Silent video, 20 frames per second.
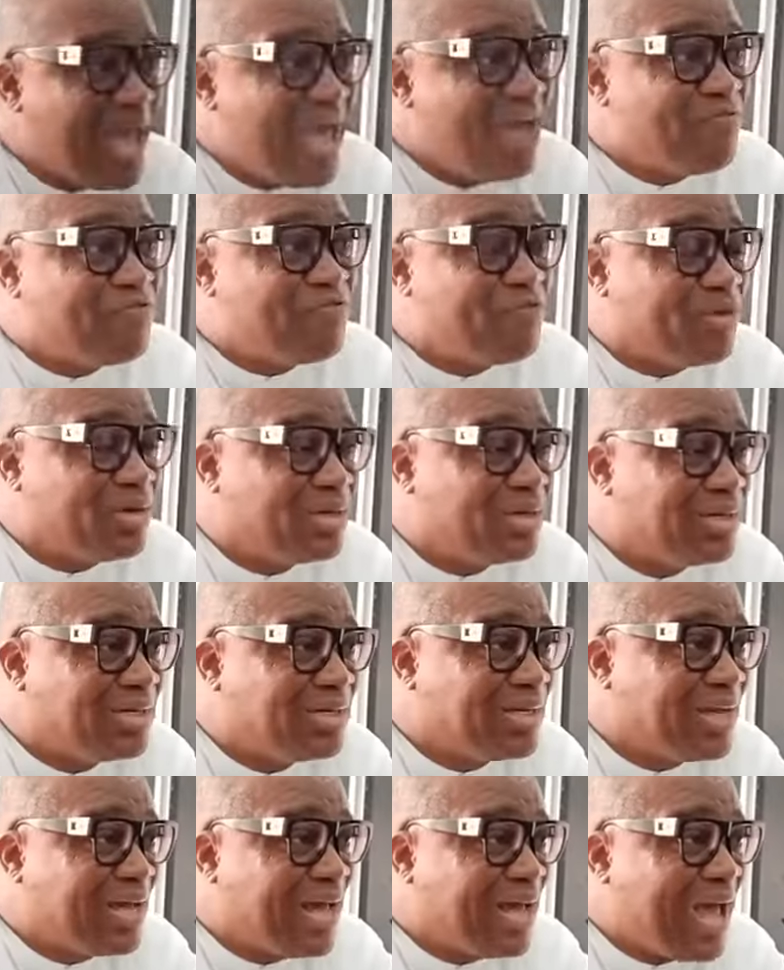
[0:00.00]
Ever
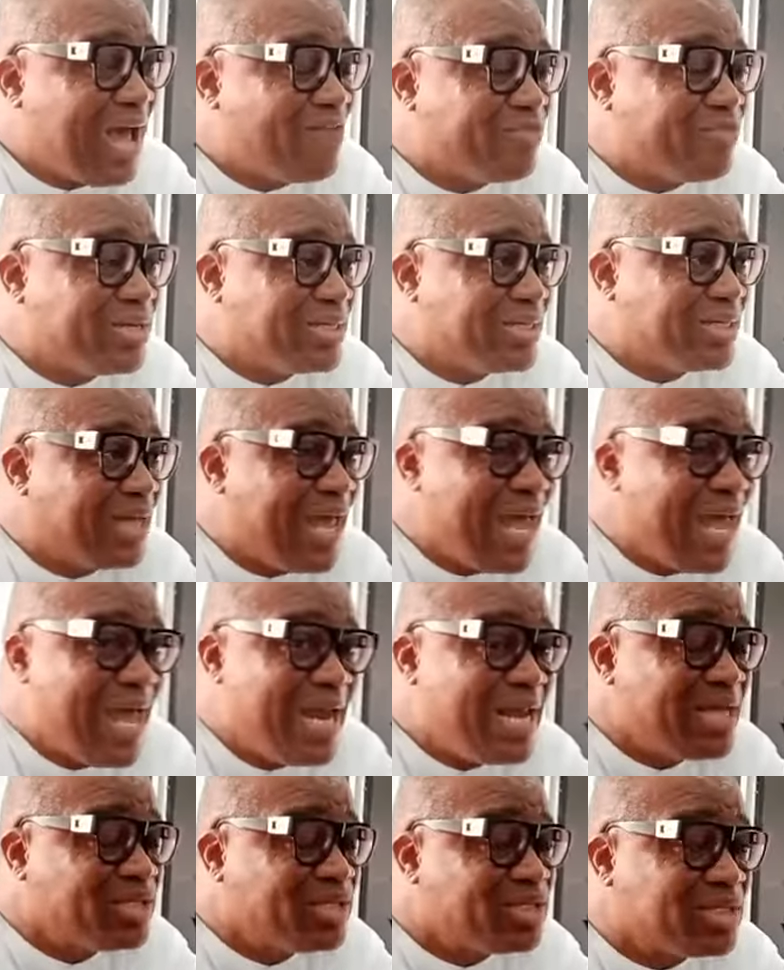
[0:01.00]
having
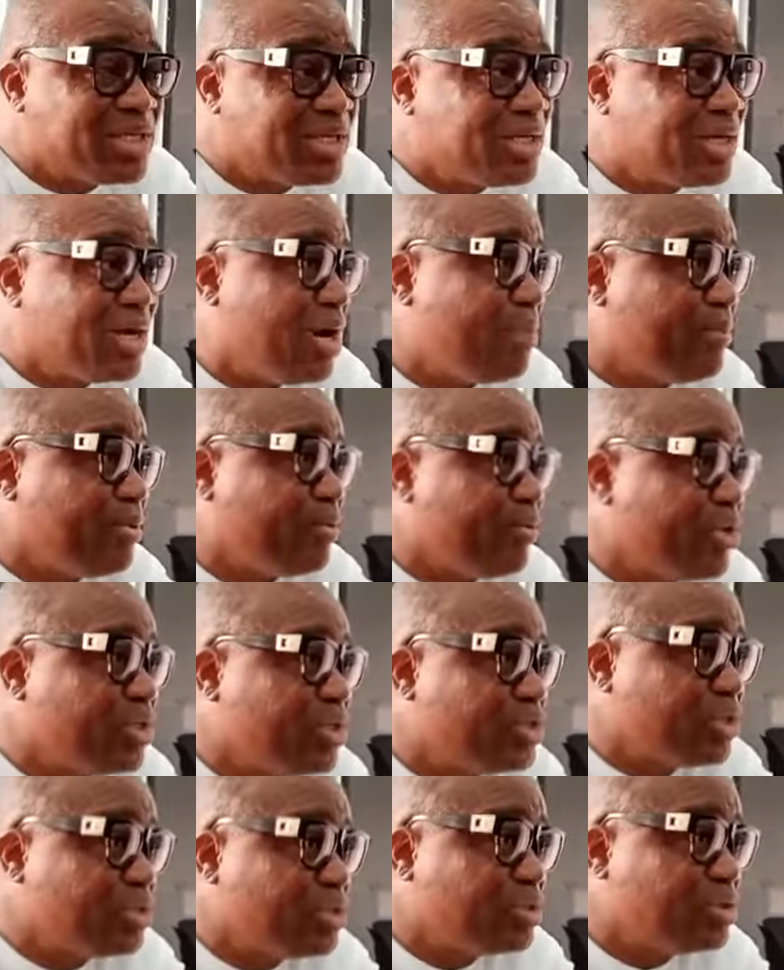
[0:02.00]
any city
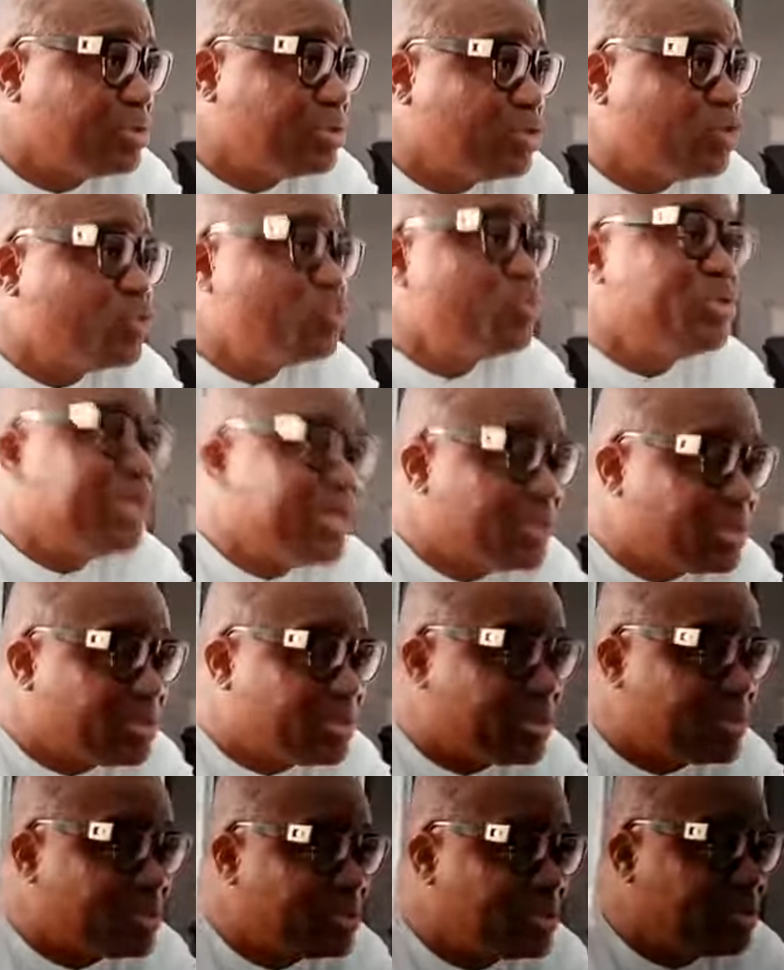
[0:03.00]
corporation do
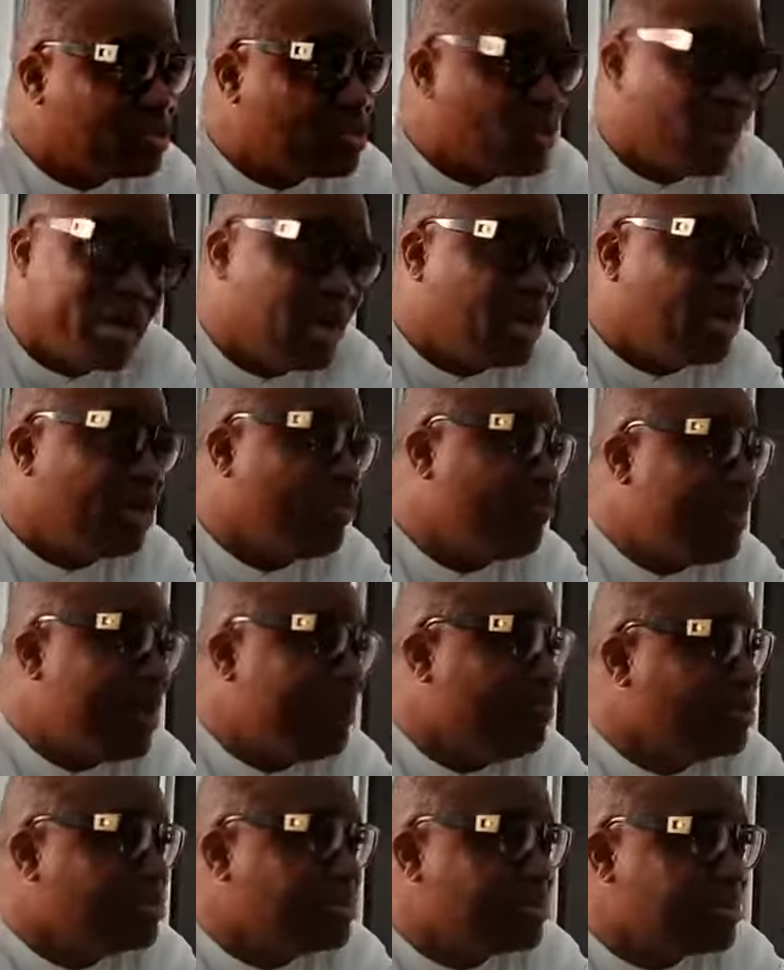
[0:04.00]
this to any of my
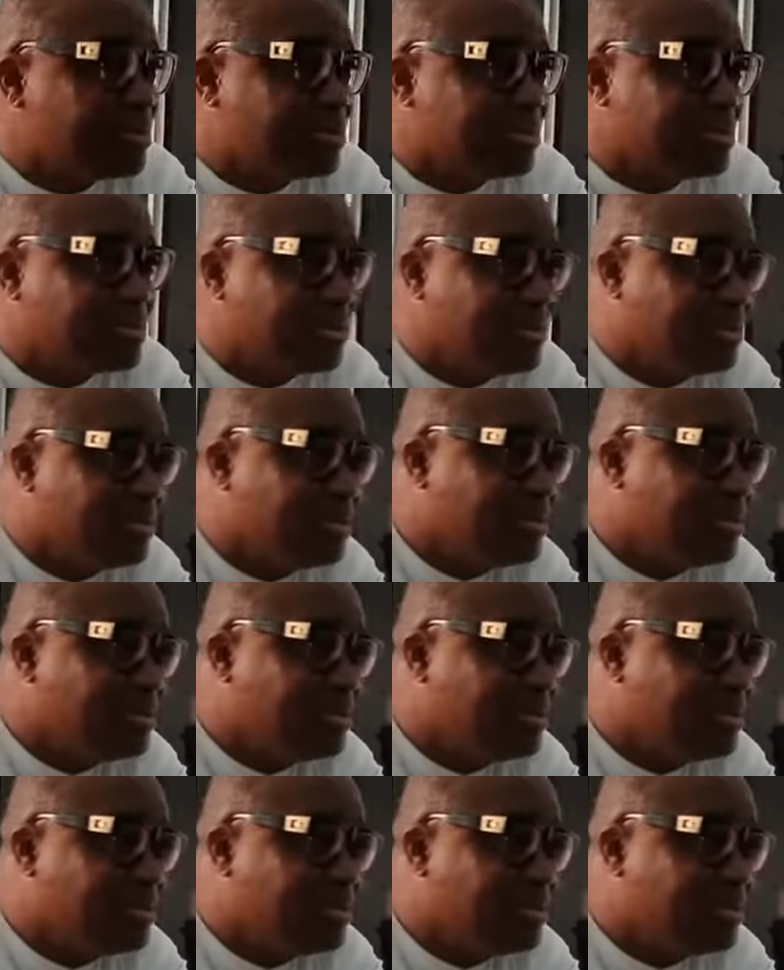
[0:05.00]
businesses.